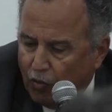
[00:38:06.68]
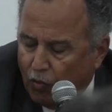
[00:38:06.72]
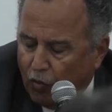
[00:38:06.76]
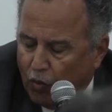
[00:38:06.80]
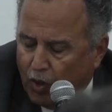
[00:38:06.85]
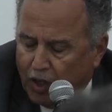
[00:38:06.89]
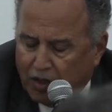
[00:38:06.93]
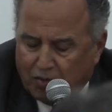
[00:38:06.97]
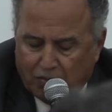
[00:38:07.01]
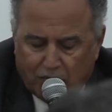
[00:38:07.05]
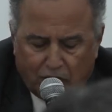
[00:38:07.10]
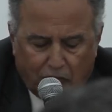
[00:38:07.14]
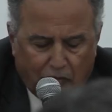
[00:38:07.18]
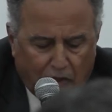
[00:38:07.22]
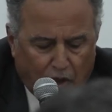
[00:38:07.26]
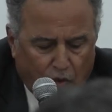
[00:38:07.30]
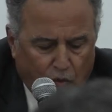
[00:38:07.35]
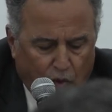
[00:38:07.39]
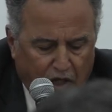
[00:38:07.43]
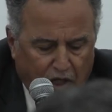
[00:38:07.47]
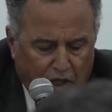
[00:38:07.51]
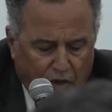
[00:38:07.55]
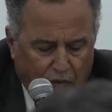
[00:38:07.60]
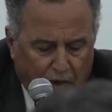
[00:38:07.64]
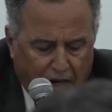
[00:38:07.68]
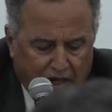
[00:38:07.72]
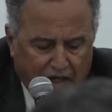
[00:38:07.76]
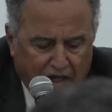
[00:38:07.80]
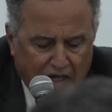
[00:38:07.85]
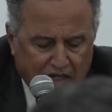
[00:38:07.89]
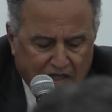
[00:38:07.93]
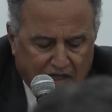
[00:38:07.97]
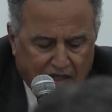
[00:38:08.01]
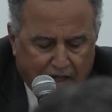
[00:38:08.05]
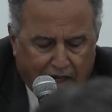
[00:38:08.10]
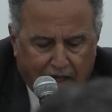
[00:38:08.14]
what Marwan
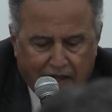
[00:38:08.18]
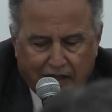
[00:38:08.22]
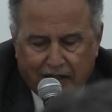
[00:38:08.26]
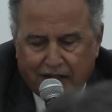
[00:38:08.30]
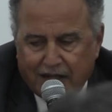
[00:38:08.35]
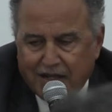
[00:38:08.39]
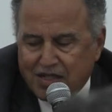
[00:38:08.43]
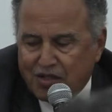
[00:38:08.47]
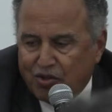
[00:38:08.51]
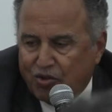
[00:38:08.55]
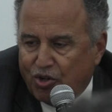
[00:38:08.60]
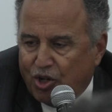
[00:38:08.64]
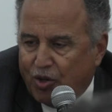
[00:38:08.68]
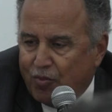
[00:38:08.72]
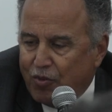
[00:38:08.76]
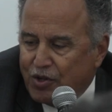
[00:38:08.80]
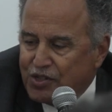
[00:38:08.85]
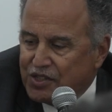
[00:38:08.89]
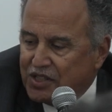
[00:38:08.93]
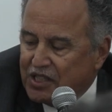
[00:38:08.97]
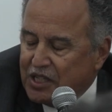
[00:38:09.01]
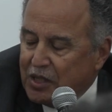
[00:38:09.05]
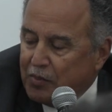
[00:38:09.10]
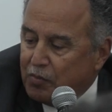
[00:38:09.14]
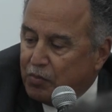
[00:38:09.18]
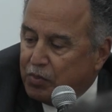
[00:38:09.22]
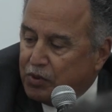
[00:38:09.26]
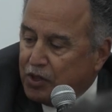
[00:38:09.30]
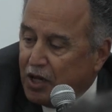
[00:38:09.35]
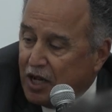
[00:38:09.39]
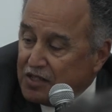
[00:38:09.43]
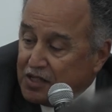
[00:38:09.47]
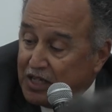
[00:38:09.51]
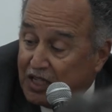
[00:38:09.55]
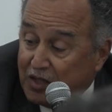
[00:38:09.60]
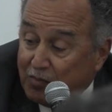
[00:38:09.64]
correctly said is almost an
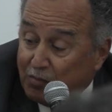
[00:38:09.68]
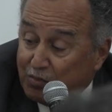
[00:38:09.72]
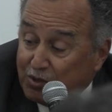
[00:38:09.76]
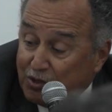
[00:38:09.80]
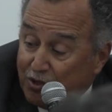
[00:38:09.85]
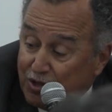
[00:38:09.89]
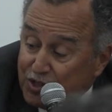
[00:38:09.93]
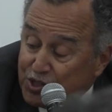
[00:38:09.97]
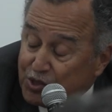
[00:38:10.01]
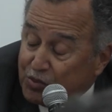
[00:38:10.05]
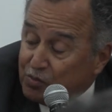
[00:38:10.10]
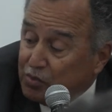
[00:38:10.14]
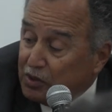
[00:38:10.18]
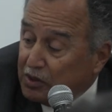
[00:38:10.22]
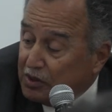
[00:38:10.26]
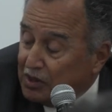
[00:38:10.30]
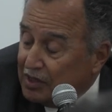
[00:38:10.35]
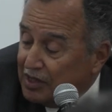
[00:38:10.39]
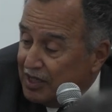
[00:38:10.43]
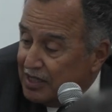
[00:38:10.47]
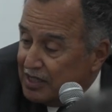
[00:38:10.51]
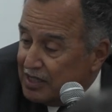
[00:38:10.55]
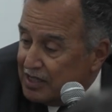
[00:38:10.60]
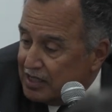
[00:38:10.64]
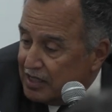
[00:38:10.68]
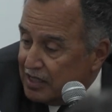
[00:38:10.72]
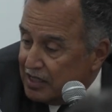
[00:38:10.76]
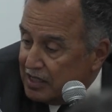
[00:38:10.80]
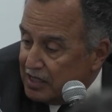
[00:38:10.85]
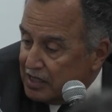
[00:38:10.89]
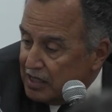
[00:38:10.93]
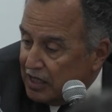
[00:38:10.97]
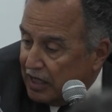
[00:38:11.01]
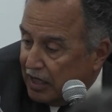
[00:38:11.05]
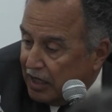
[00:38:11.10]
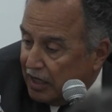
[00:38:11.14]
implausible
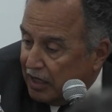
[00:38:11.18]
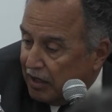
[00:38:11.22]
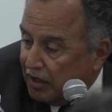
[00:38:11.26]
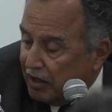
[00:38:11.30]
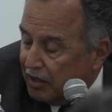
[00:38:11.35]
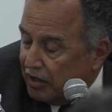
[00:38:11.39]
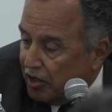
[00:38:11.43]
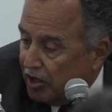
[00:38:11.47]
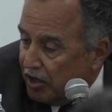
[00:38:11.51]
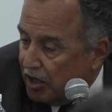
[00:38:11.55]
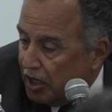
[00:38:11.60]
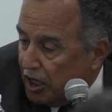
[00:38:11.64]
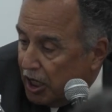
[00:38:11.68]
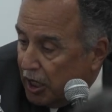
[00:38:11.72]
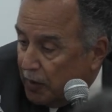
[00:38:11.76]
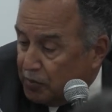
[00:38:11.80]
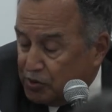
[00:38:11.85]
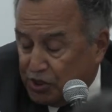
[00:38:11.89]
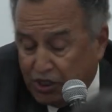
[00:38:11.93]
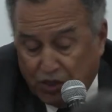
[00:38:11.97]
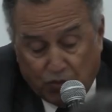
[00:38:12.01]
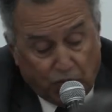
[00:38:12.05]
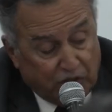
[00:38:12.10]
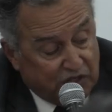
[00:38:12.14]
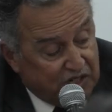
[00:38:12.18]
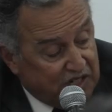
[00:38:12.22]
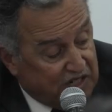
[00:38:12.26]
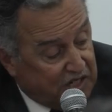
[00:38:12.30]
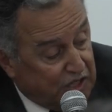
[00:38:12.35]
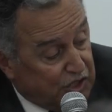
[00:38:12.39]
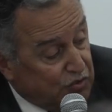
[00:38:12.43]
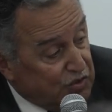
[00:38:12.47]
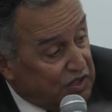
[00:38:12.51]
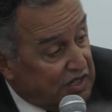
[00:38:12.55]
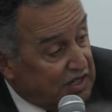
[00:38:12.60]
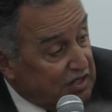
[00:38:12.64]
option, which is
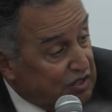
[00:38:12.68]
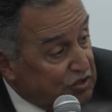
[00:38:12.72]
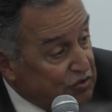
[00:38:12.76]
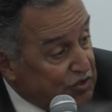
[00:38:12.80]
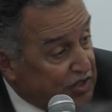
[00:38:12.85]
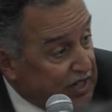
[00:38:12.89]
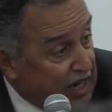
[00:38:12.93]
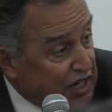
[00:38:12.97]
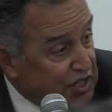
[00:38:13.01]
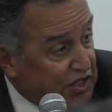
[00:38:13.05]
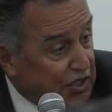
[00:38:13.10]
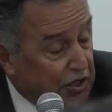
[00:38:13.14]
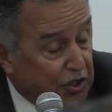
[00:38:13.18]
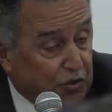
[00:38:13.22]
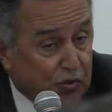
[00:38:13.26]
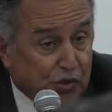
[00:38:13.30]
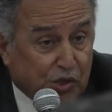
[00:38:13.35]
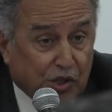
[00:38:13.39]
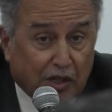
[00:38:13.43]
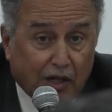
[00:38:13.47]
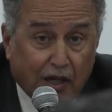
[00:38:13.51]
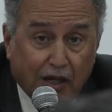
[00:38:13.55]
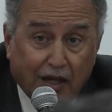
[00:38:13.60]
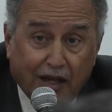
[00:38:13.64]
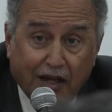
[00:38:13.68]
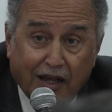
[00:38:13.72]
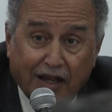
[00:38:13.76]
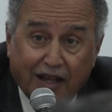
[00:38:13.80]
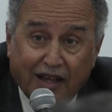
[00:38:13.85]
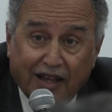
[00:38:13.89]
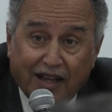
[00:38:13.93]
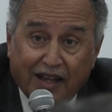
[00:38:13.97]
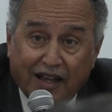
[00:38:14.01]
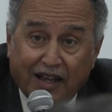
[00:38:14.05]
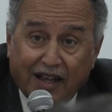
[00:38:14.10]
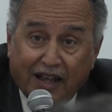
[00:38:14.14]
the two-state solution,
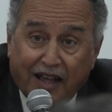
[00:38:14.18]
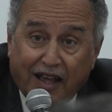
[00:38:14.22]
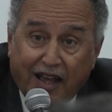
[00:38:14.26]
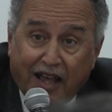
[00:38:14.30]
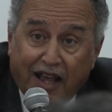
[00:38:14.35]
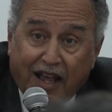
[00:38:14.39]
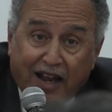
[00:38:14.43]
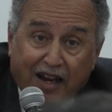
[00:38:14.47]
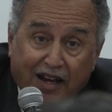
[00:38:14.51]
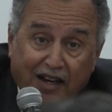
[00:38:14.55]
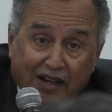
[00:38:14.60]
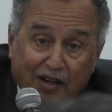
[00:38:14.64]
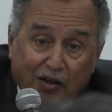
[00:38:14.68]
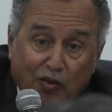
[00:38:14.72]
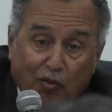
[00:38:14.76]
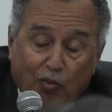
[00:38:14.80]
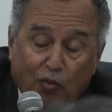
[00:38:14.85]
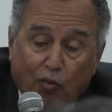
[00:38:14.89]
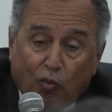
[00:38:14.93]
and